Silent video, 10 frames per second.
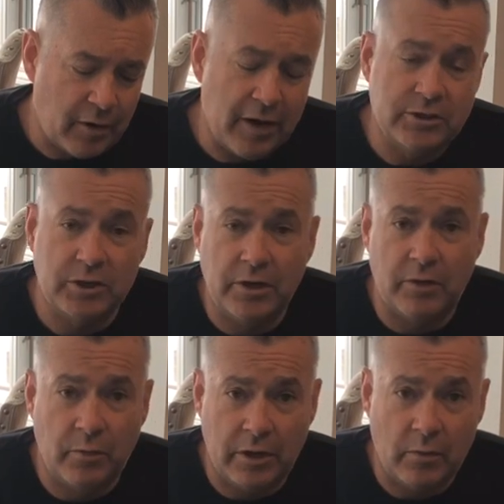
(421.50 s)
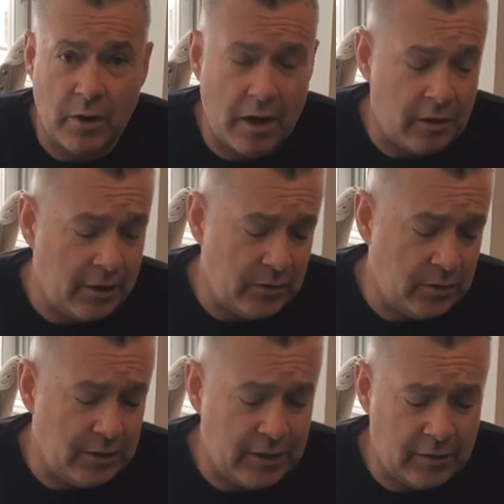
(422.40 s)
are engineered really well. You
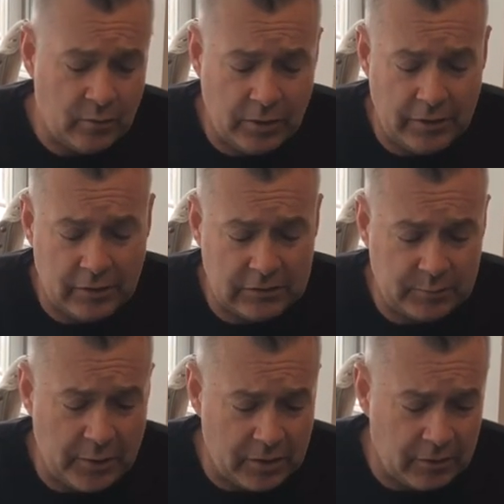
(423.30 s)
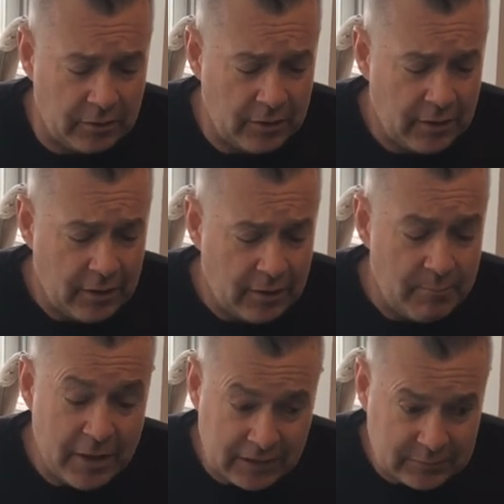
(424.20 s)
can get a really good speaker,
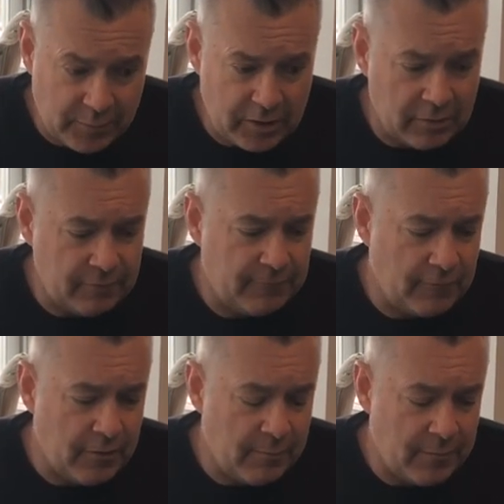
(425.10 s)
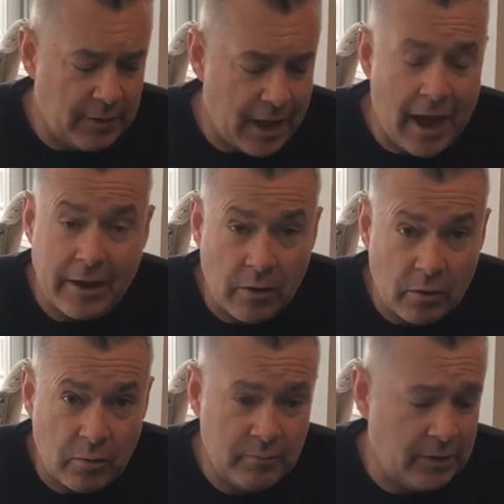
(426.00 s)
mini speaker from
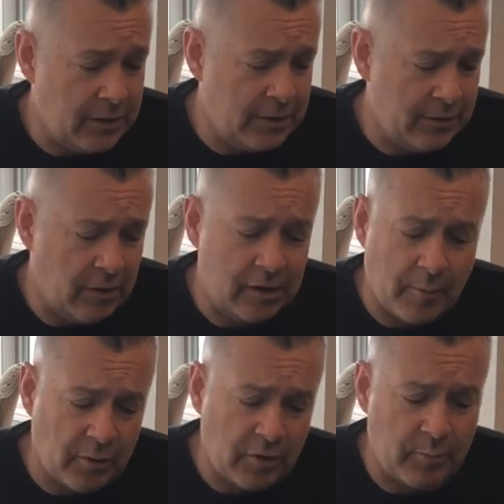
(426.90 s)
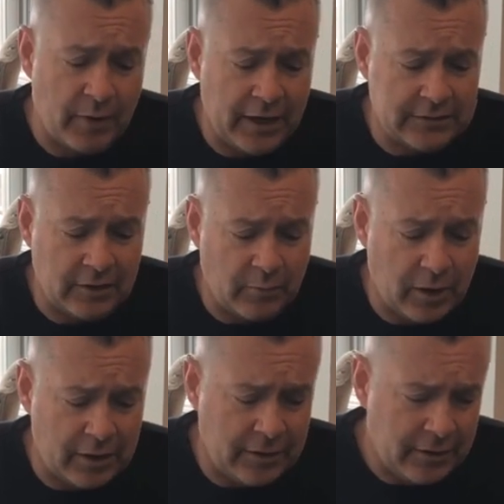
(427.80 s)
iHome. There are a couple other brands on the
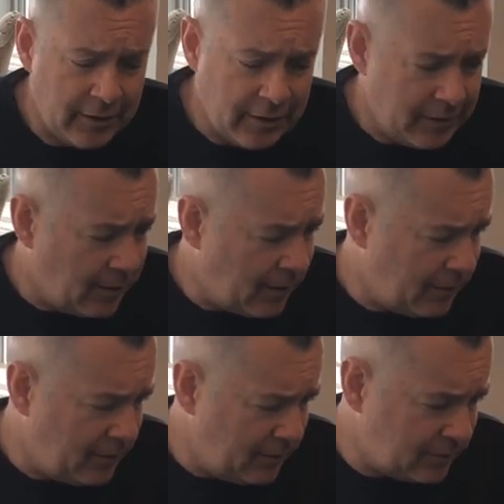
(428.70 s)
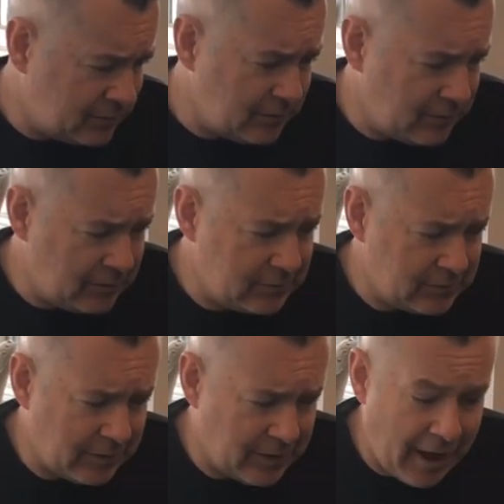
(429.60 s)
market. This
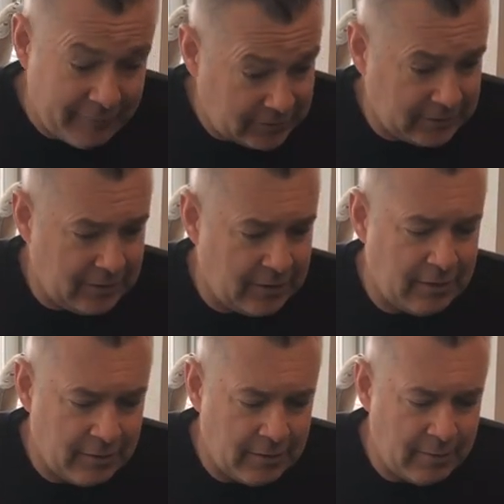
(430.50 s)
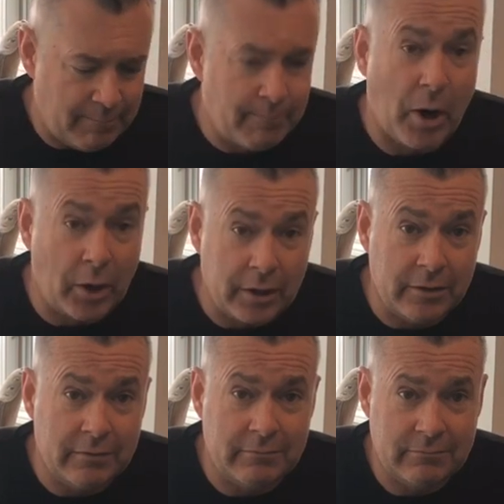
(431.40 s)
is obviously a
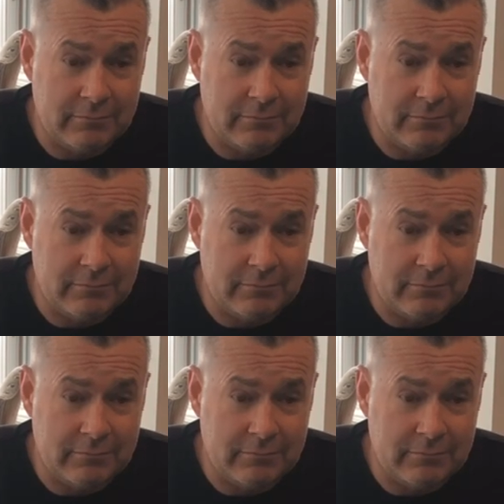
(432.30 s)
bargain